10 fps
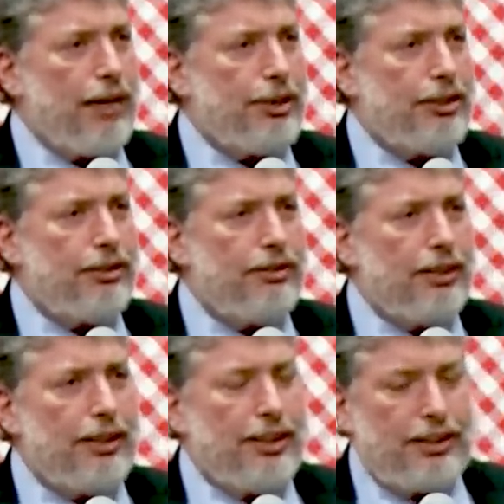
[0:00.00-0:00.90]
I mean,
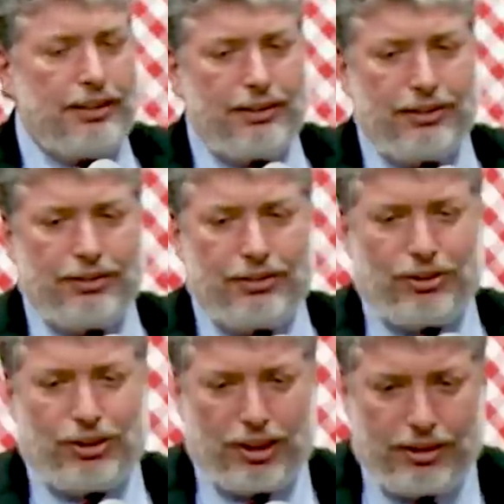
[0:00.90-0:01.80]

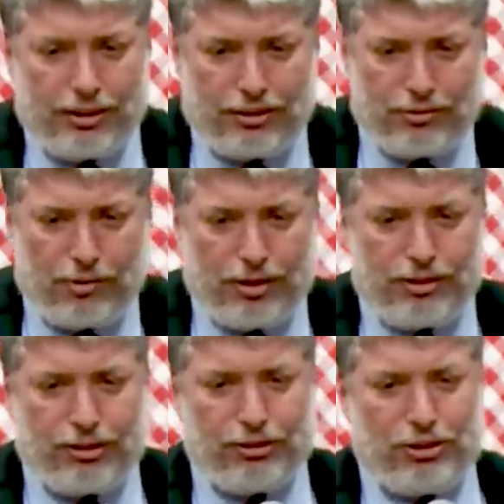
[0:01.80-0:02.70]
Jesus
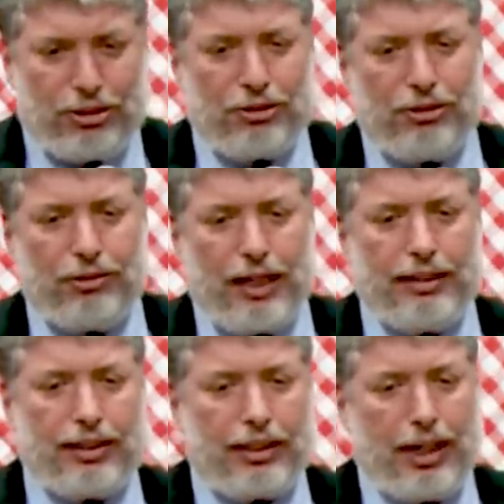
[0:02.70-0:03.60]
was a Jew,
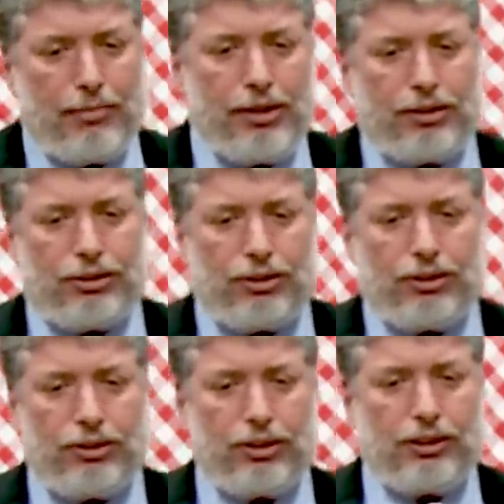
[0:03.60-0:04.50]
and the claim of the
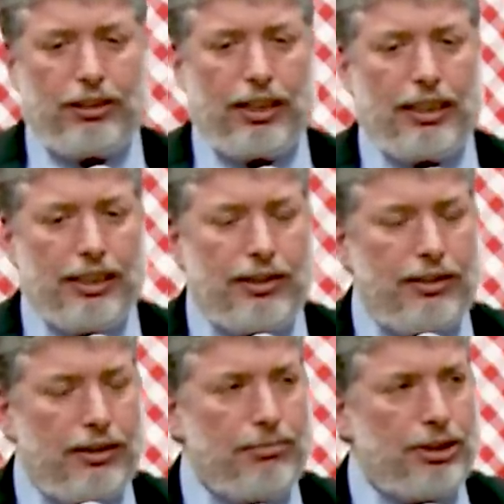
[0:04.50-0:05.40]
church is that he
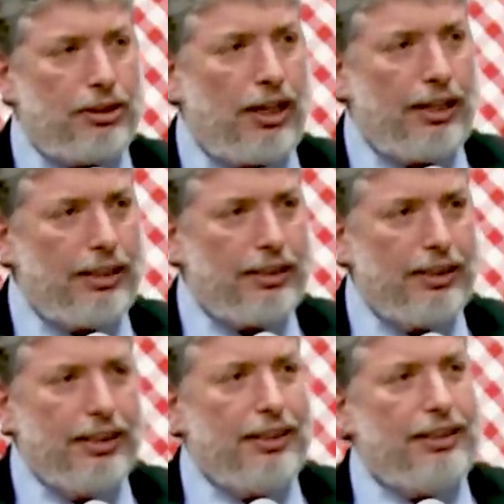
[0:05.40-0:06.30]
is the Messiah.
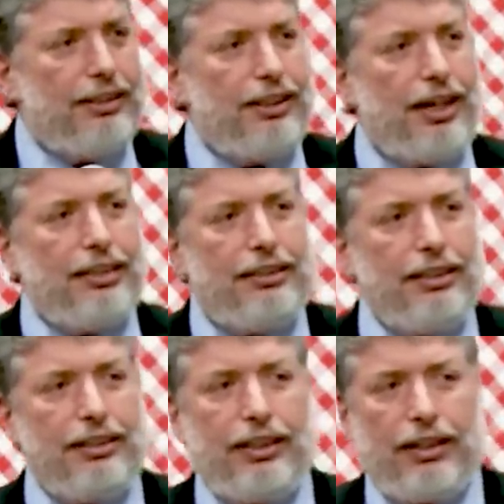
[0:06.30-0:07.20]
The
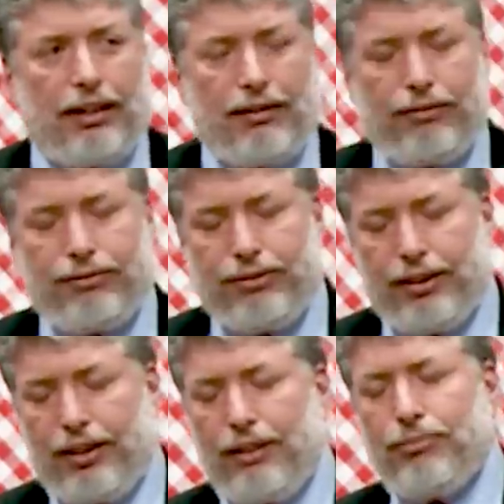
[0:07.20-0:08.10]
idea that
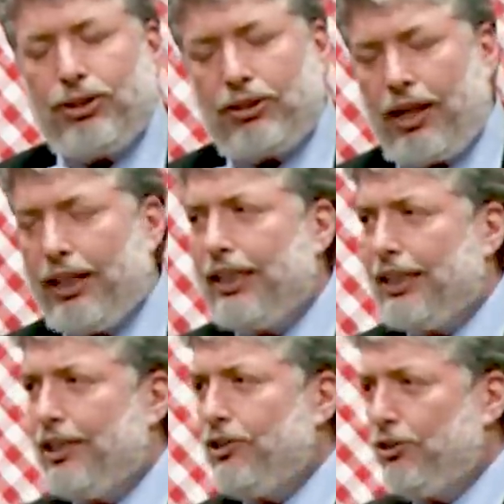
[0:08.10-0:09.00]
of a Messiah
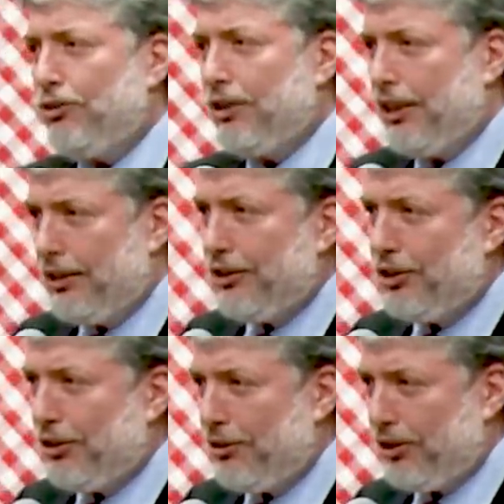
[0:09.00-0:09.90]
is uniquely
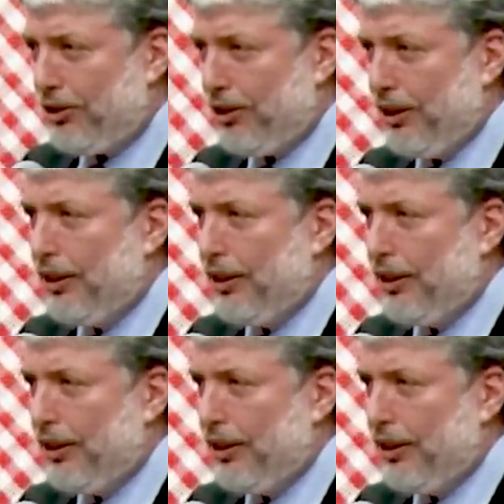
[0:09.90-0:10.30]
Jewish.